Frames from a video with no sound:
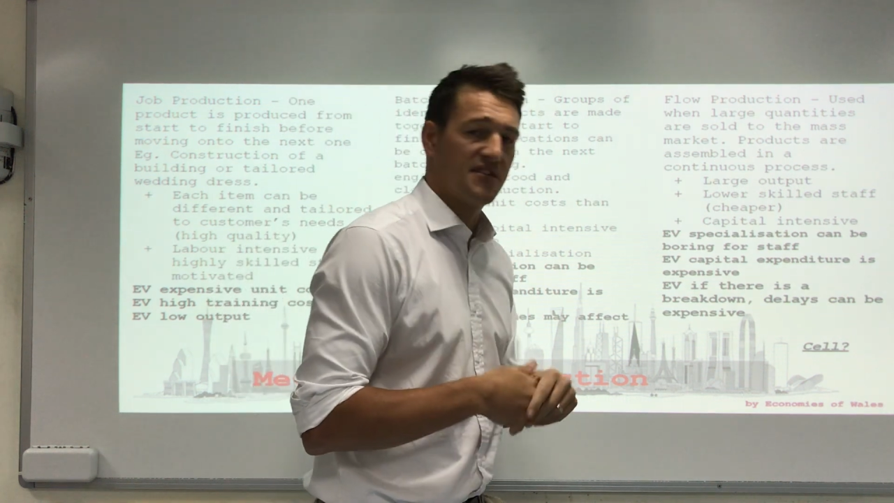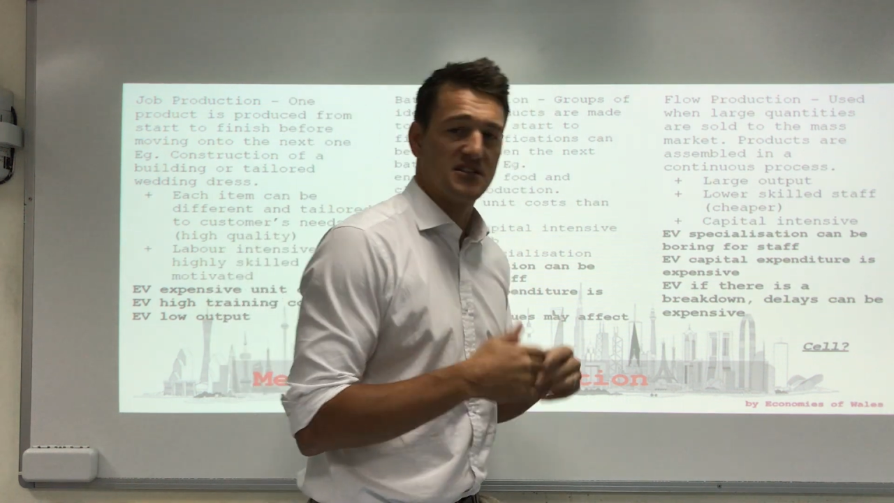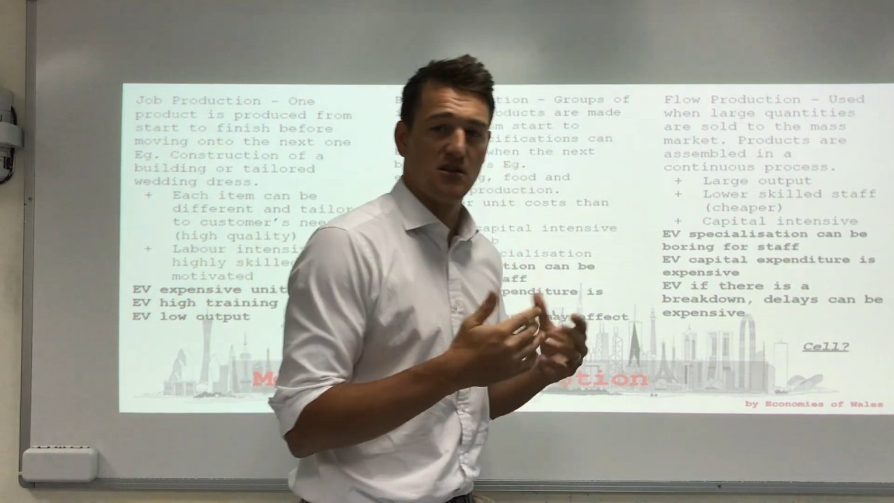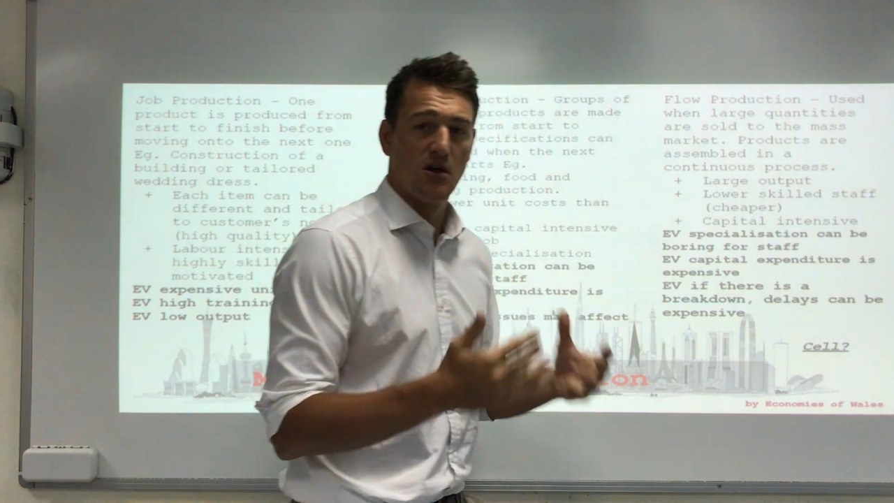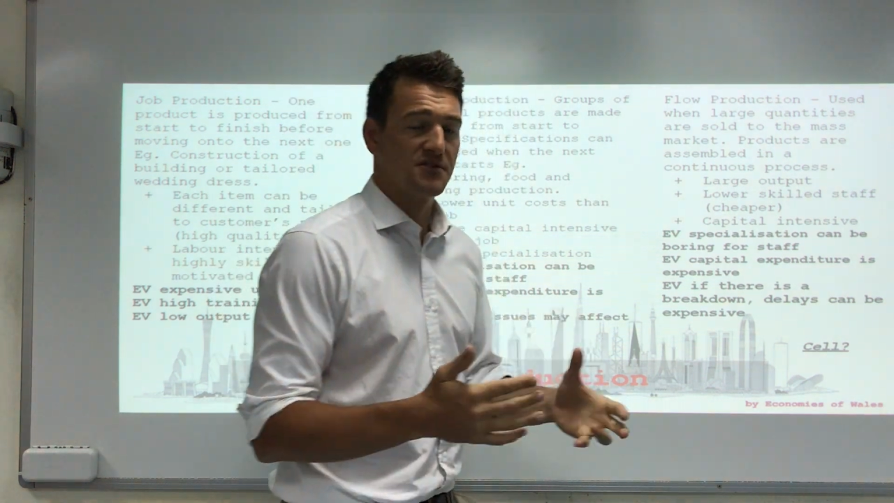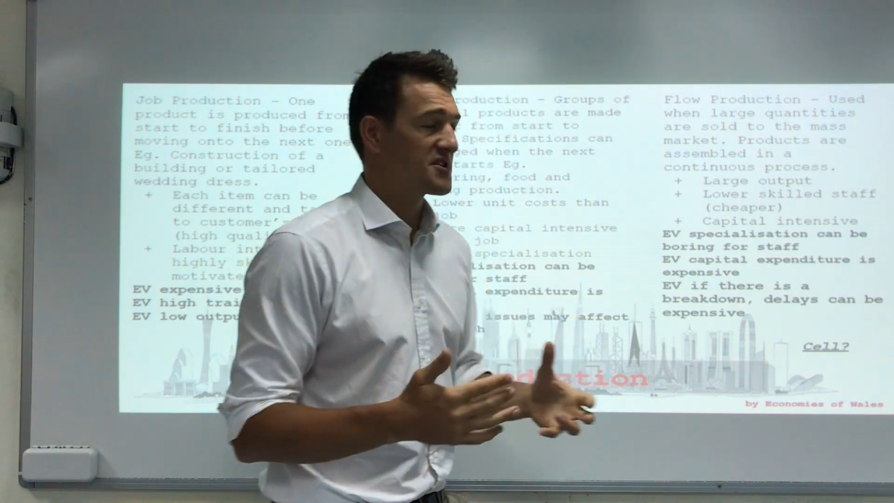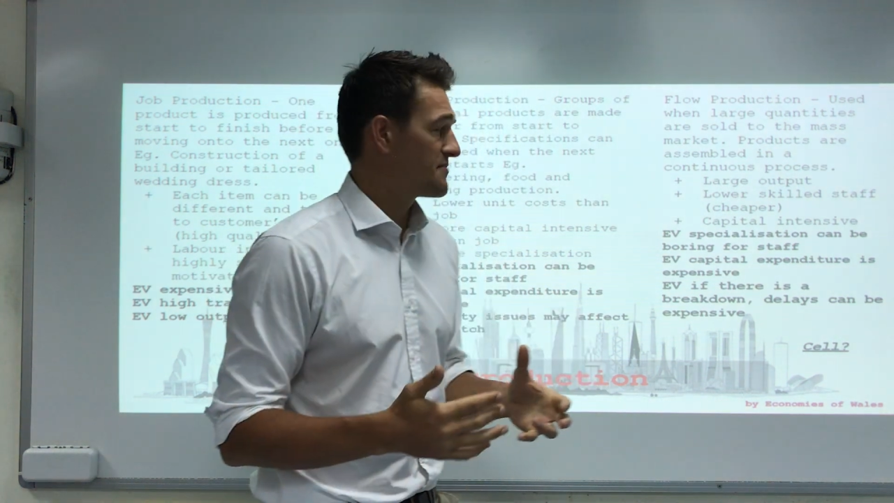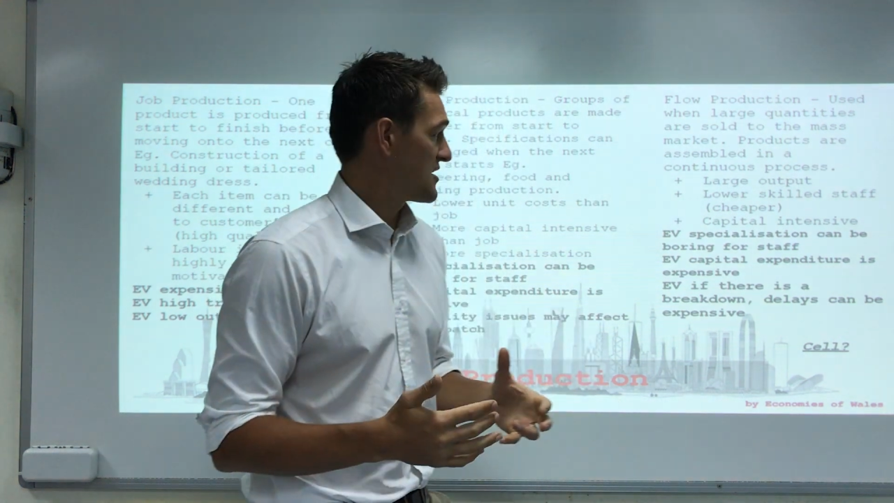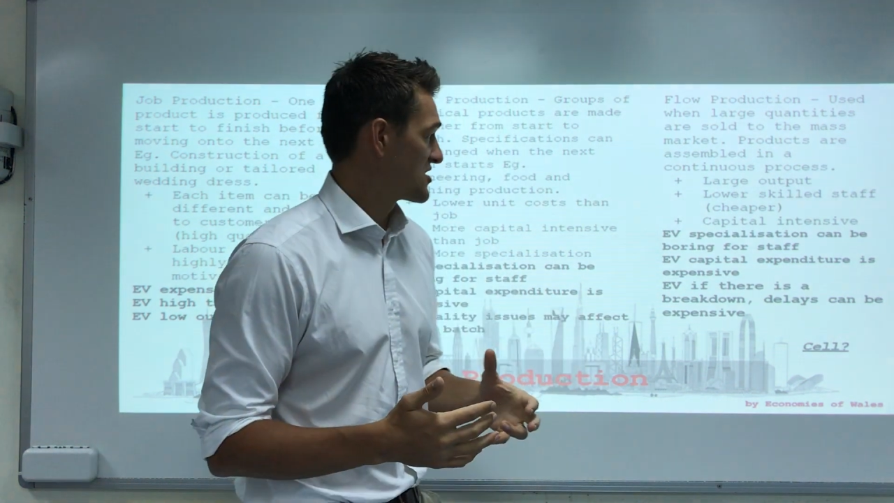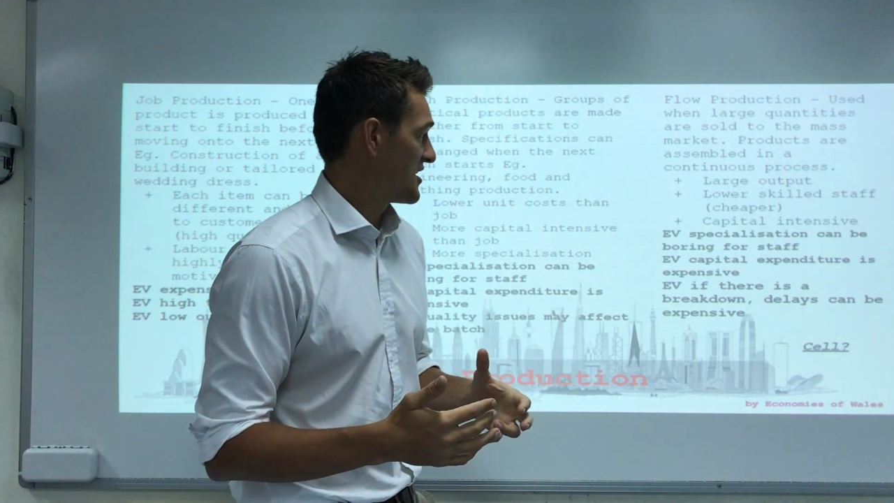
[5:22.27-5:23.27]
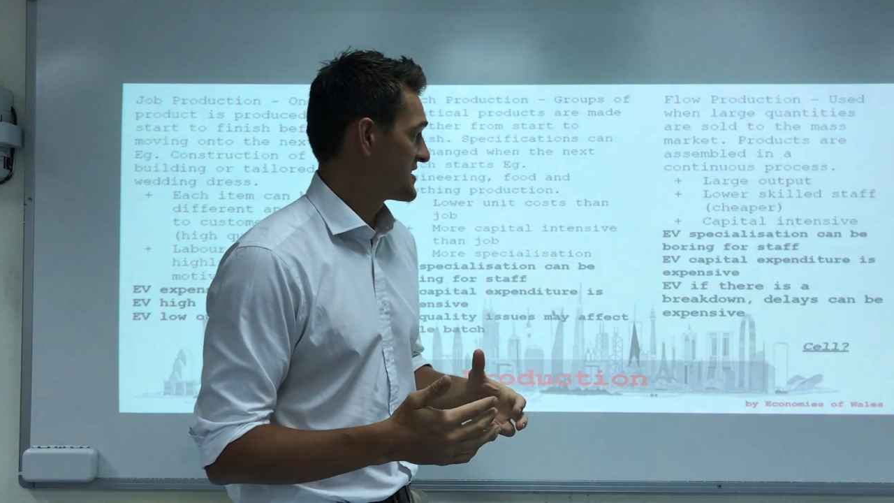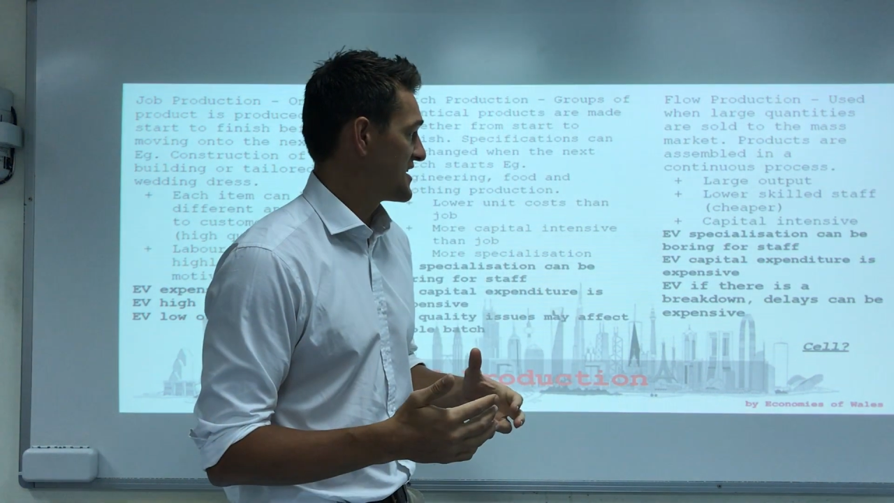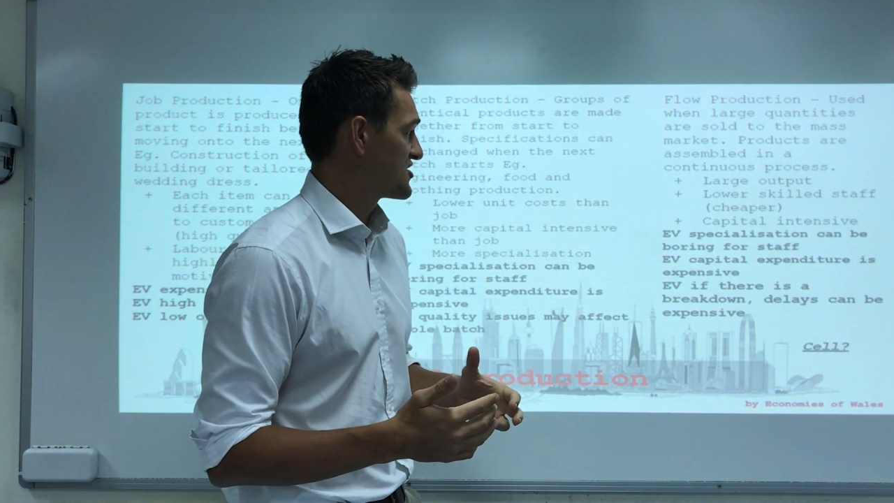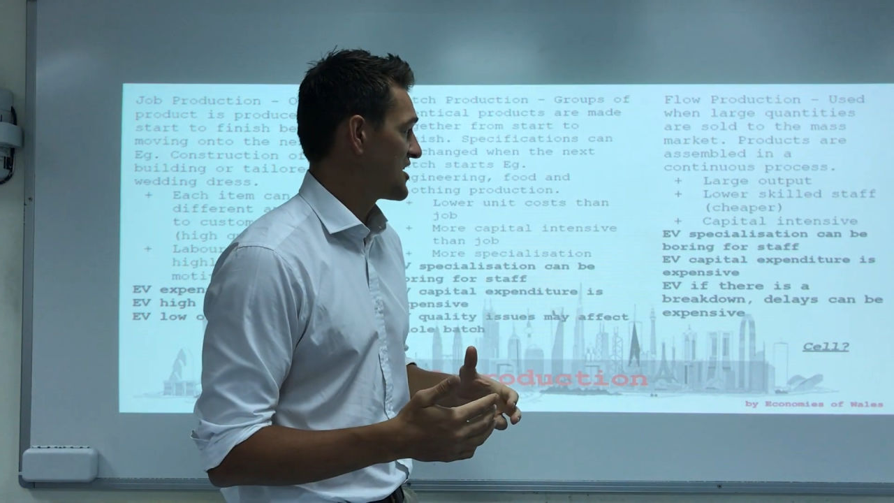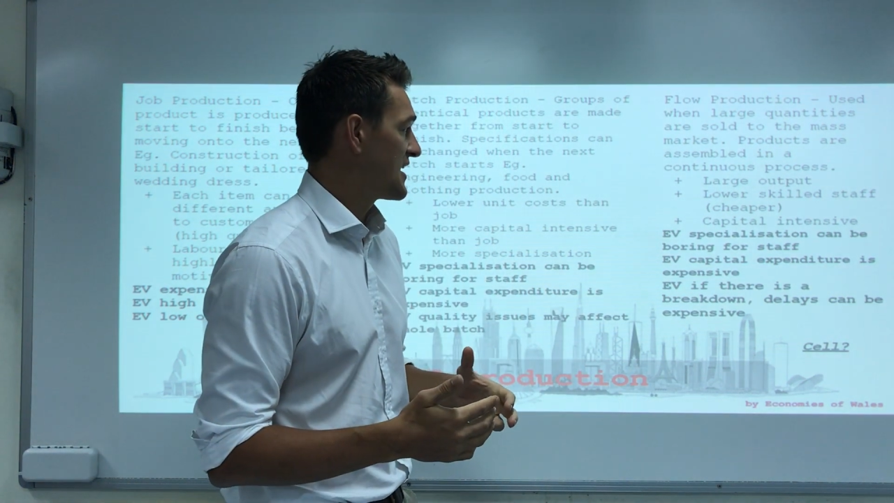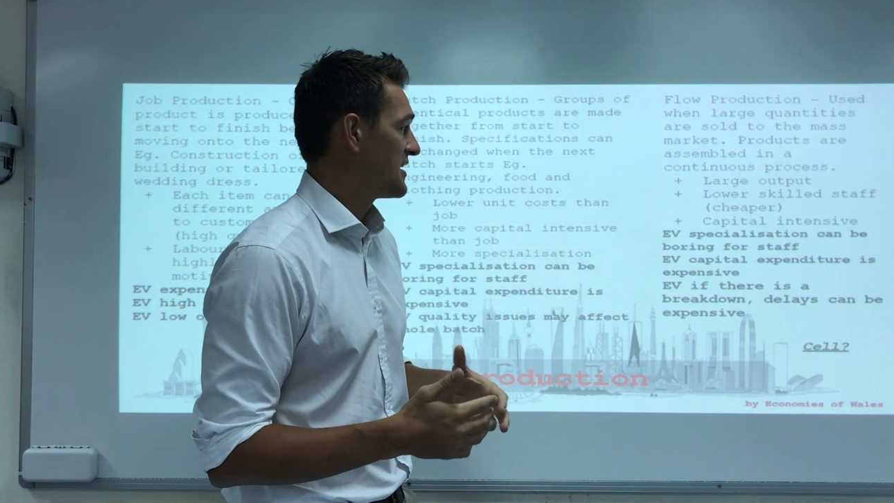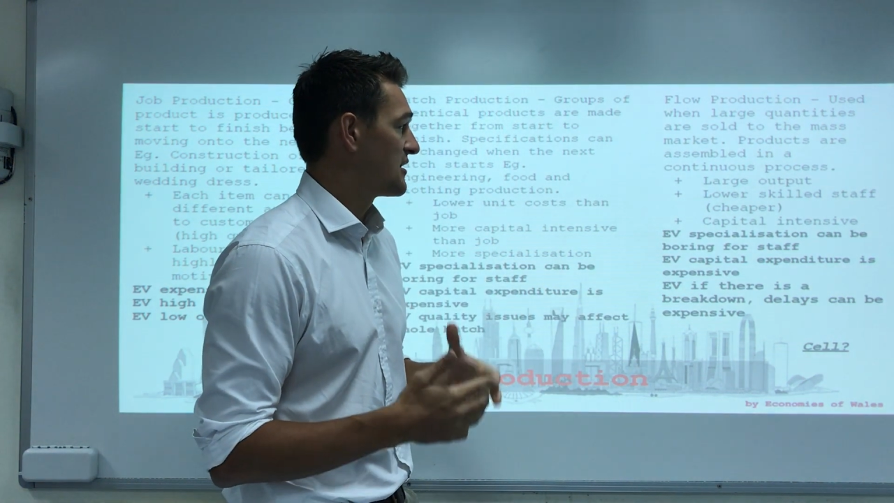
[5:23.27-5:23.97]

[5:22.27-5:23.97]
There's lots of specialization here.